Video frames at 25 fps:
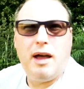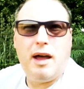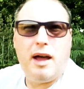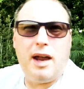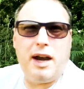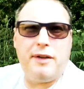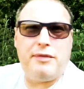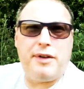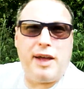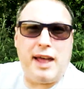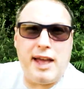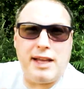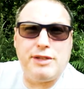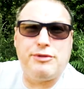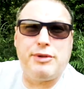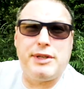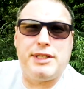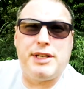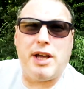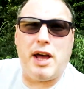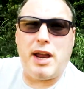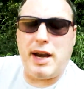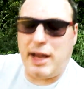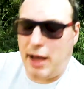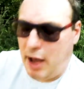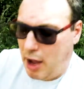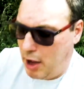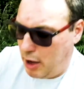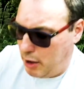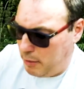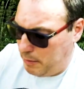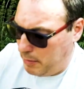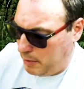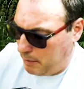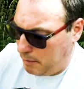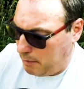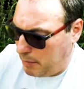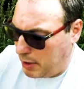And if it is returning
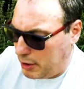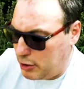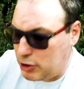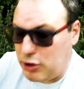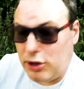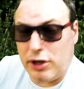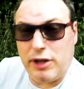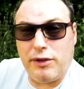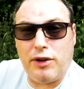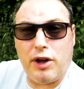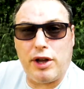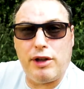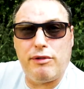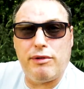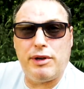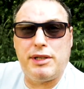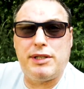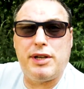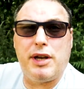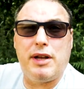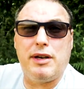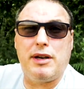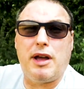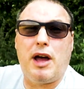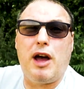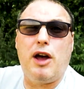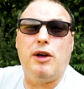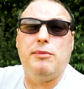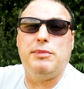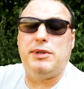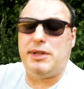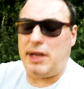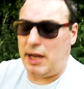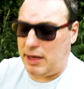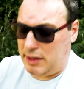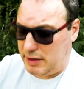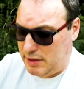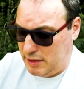home, make sure you got your return to home
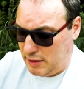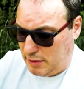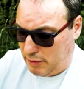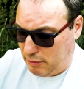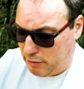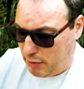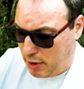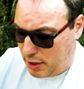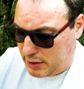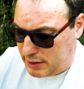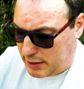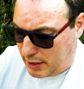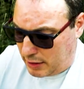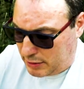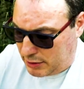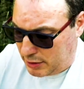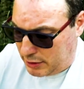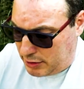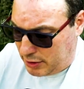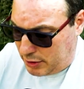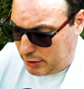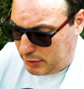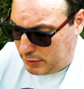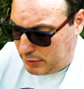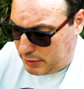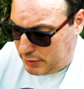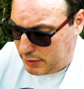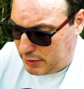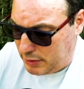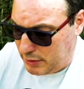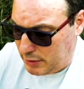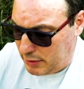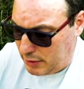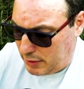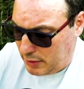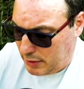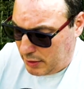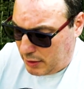sets at the right altitudes,
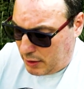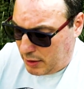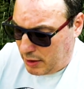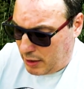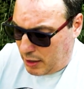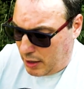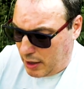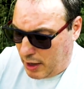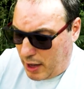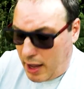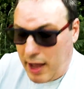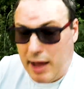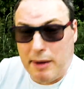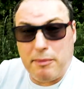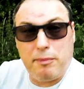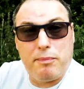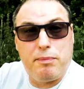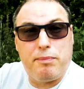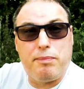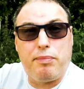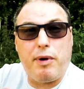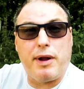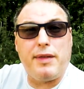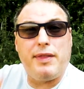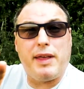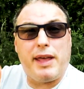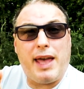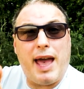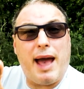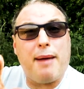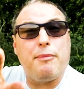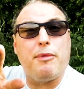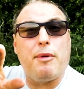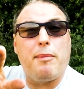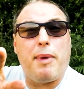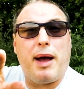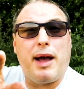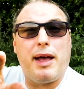and bring the
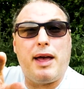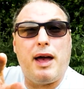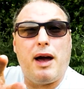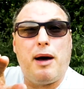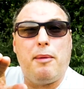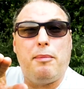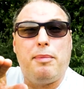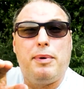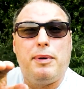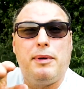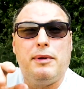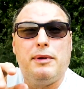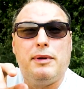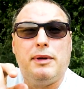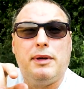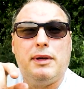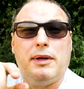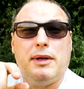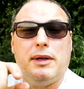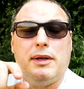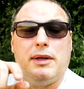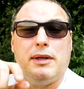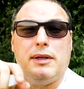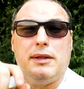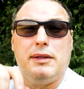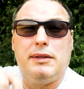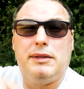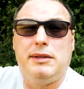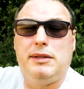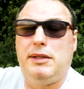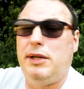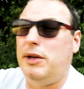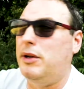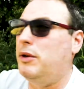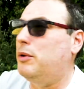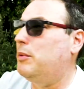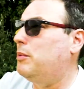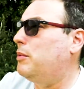camera back up
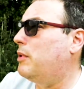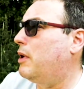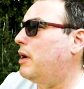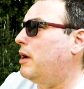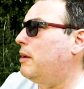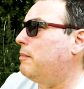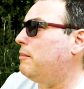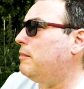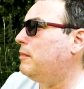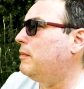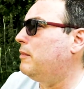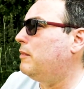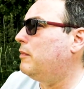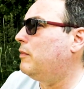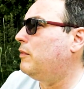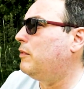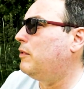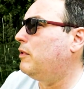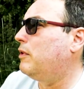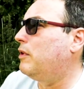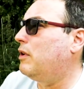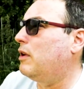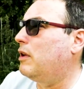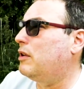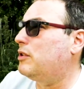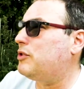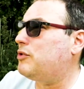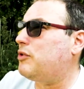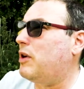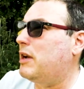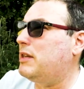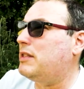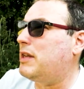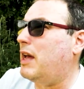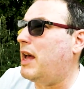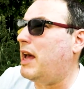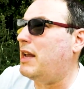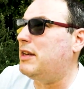to
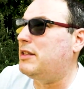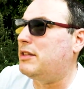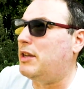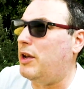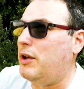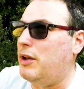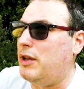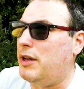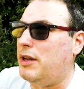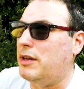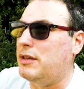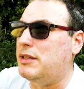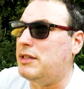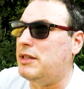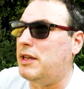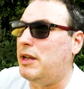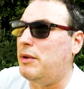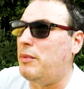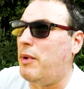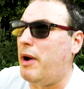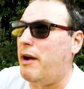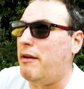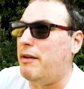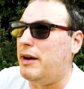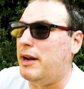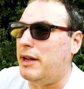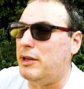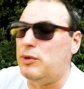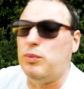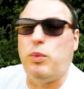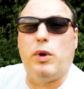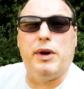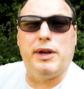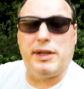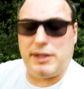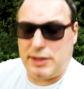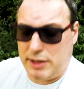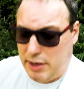straight ahead so you can see where it is,
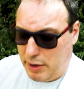what it's